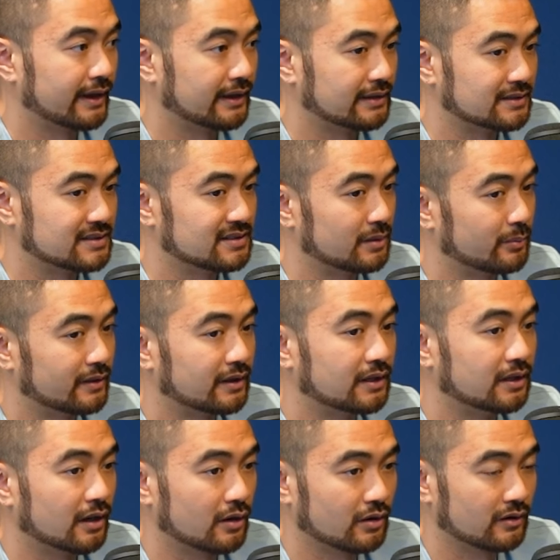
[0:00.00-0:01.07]
And some of the
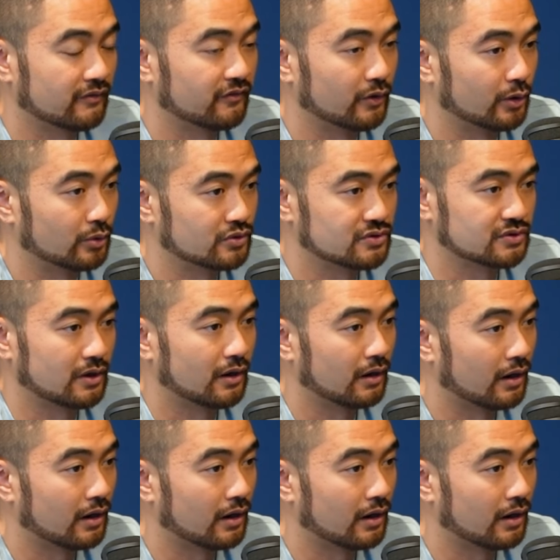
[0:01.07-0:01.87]
younger folks